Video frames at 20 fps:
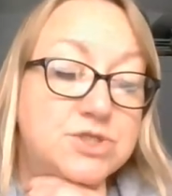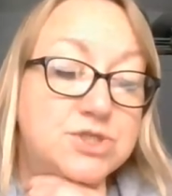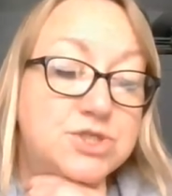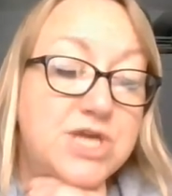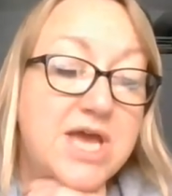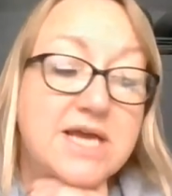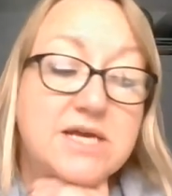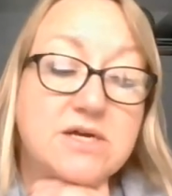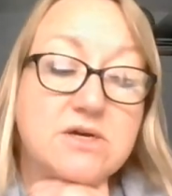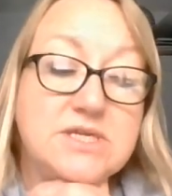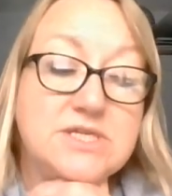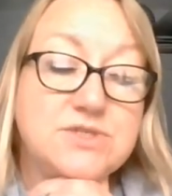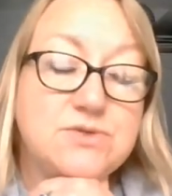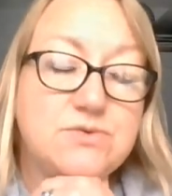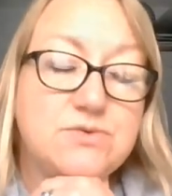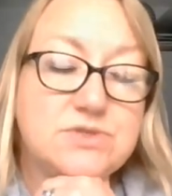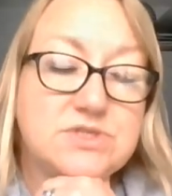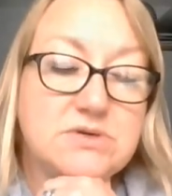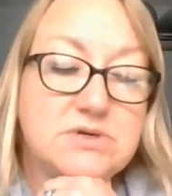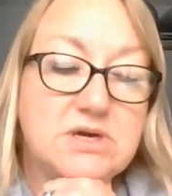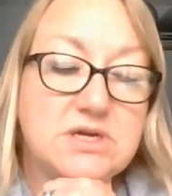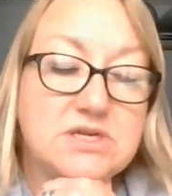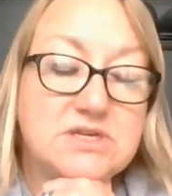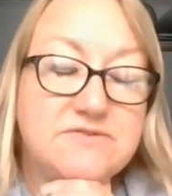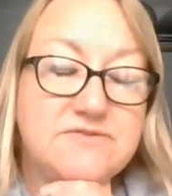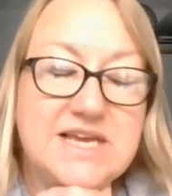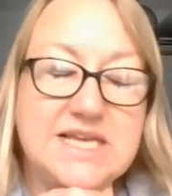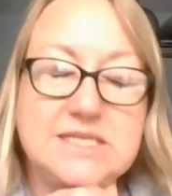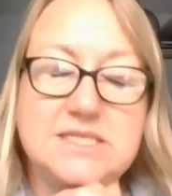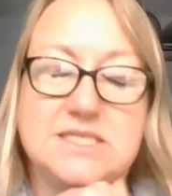Jekyll is also kind of
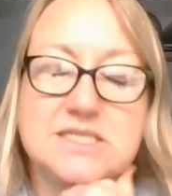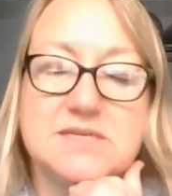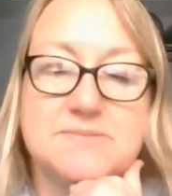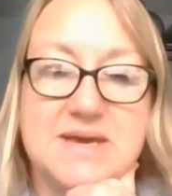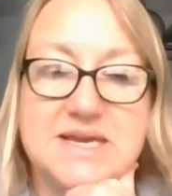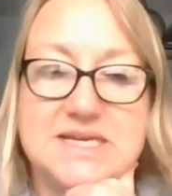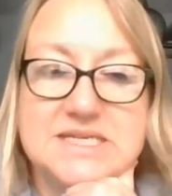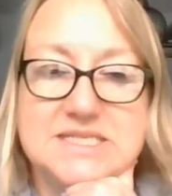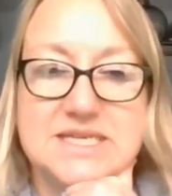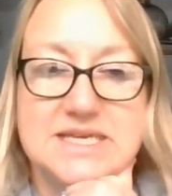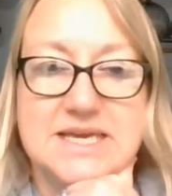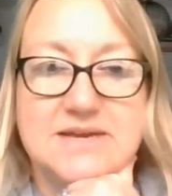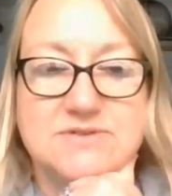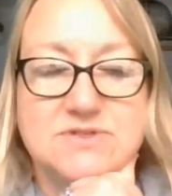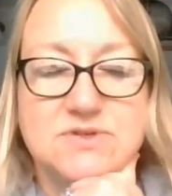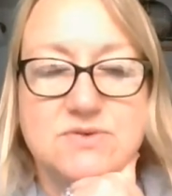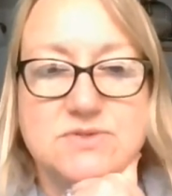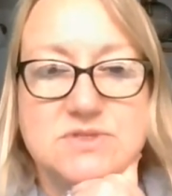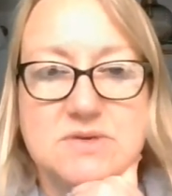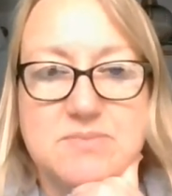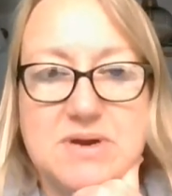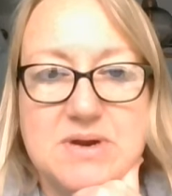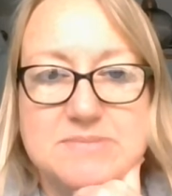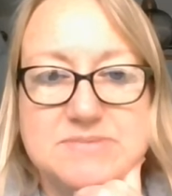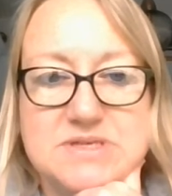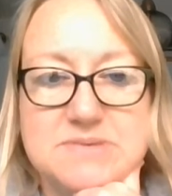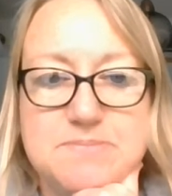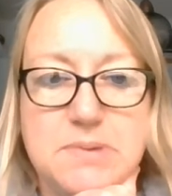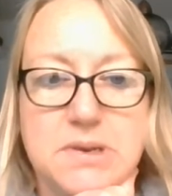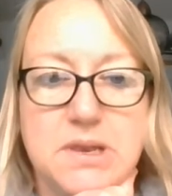intimating, he's also
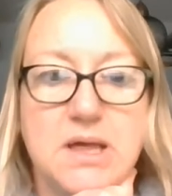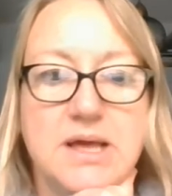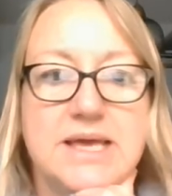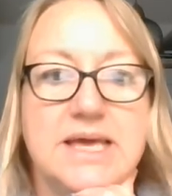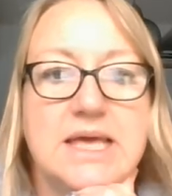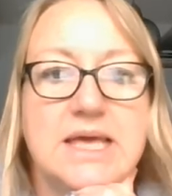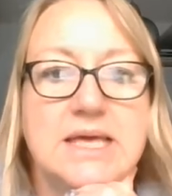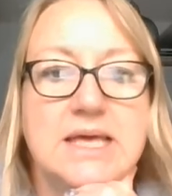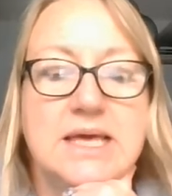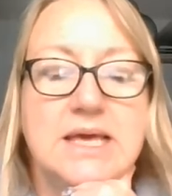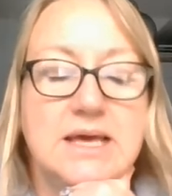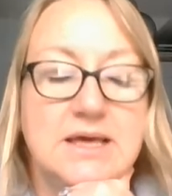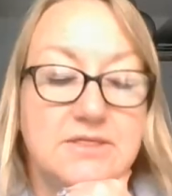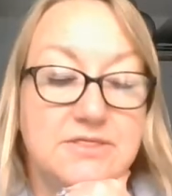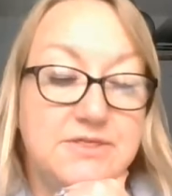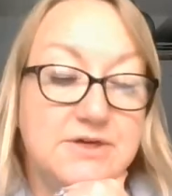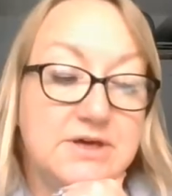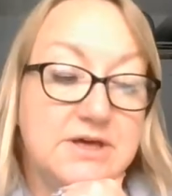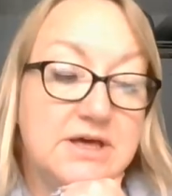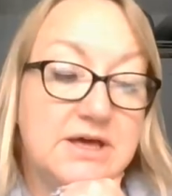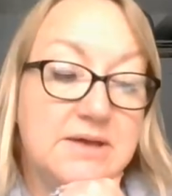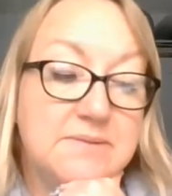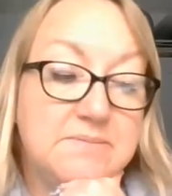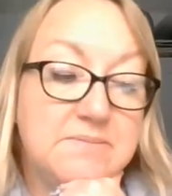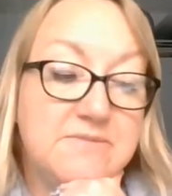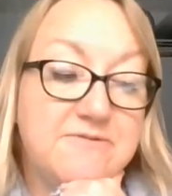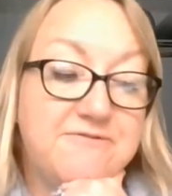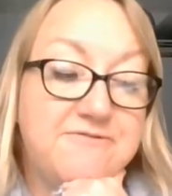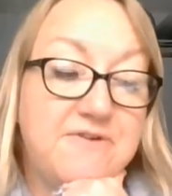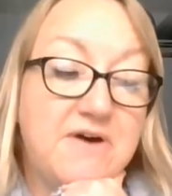perhaps implying that
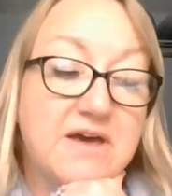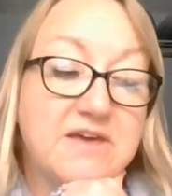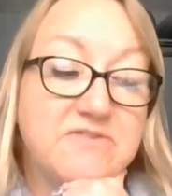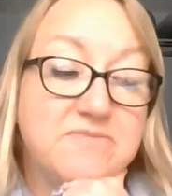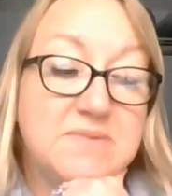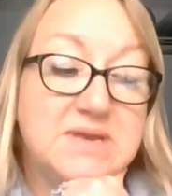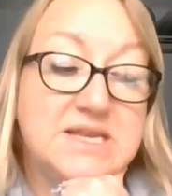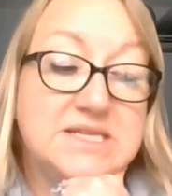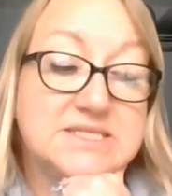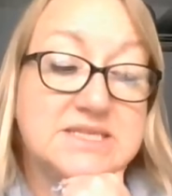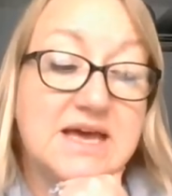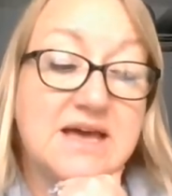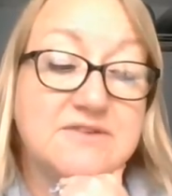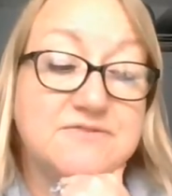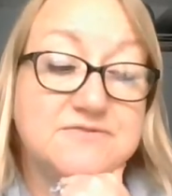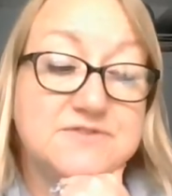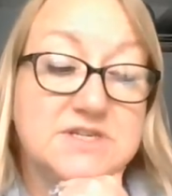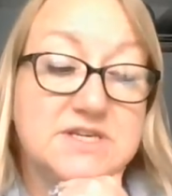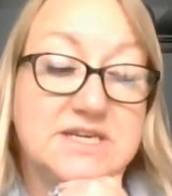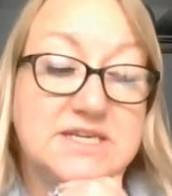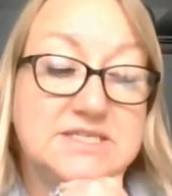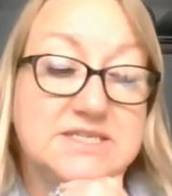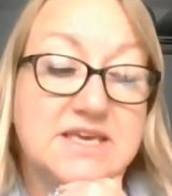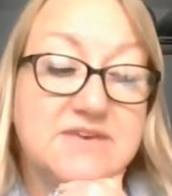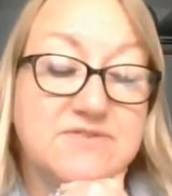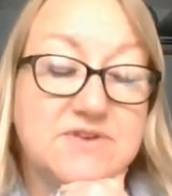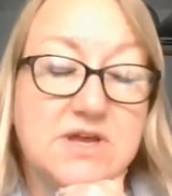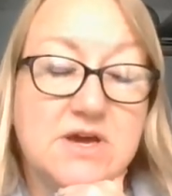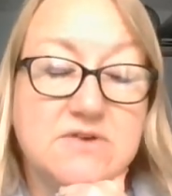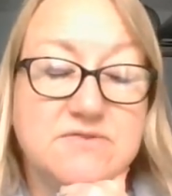5 minutes after he's
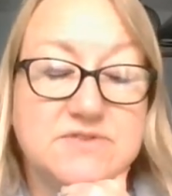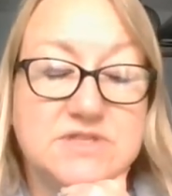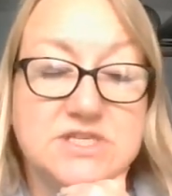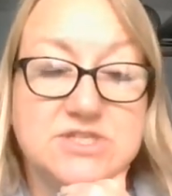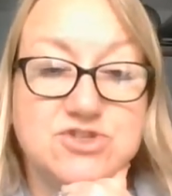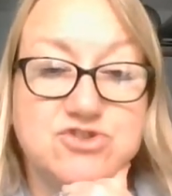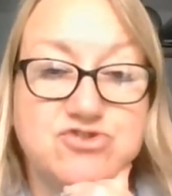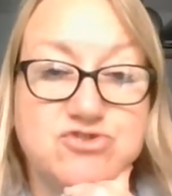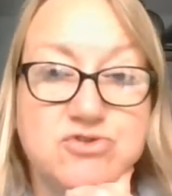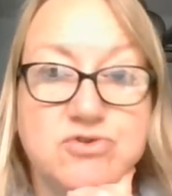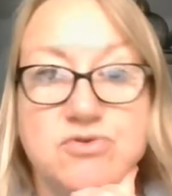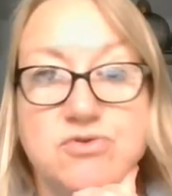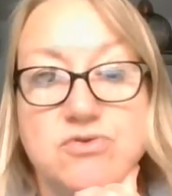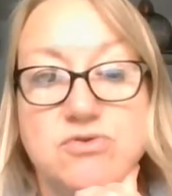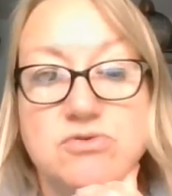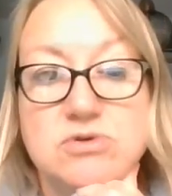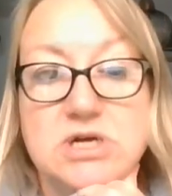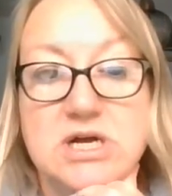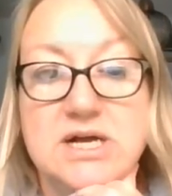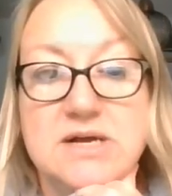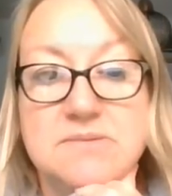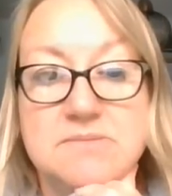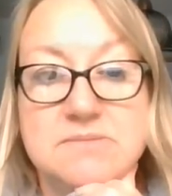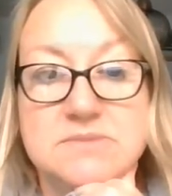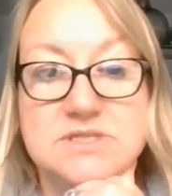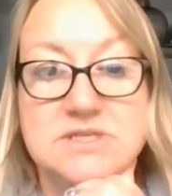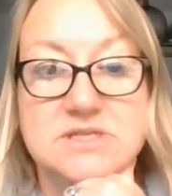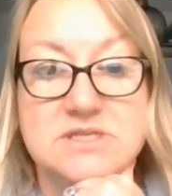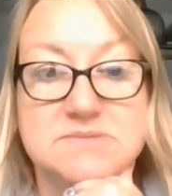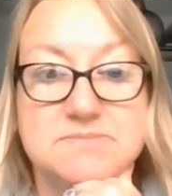given over this drawer
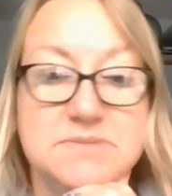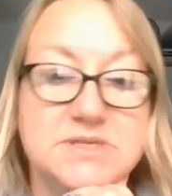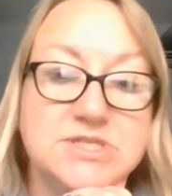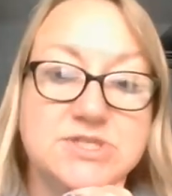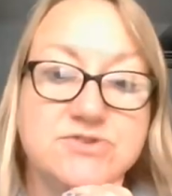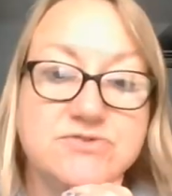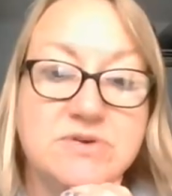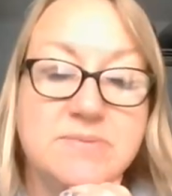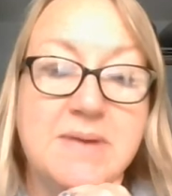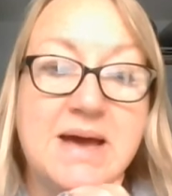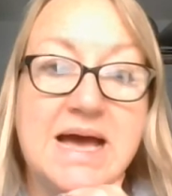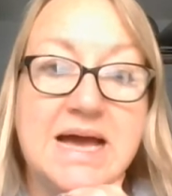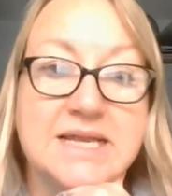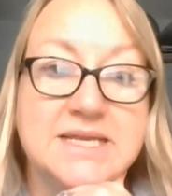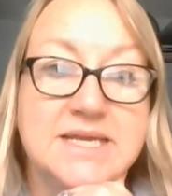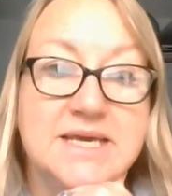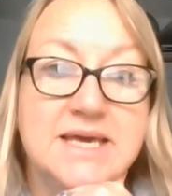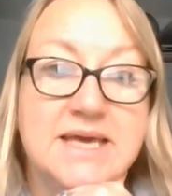to this mystery man,